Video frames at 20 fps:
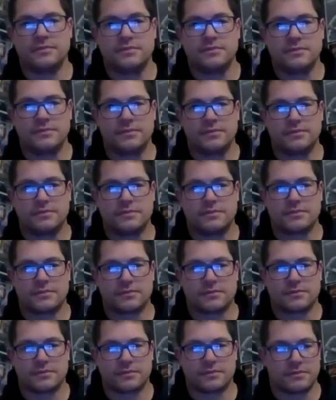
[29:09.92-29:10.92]

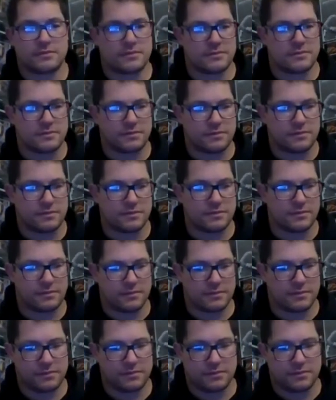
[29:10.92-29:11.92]

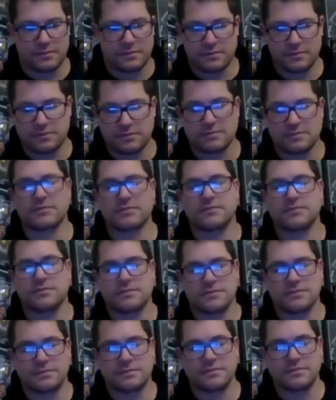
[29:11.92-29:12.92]

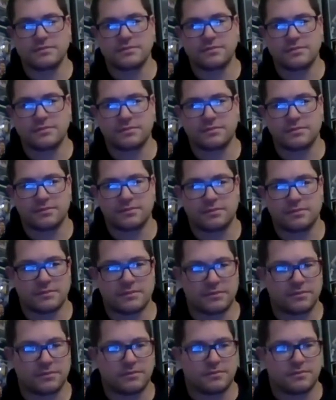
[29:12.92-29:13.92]

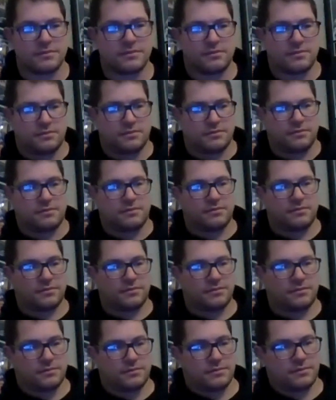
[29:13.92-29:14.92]

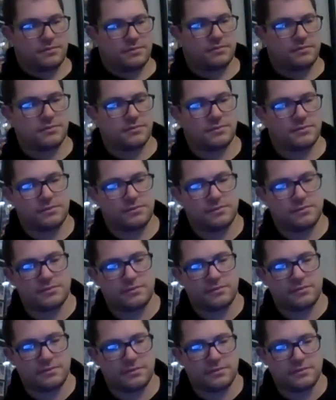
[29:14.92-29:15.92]

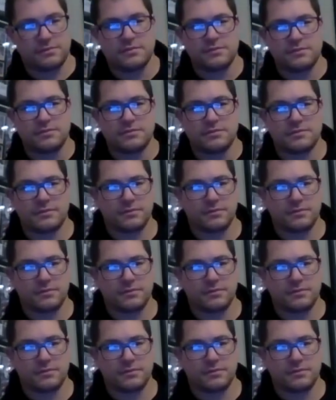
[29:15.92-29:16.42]
No words are spoken by the person on screen.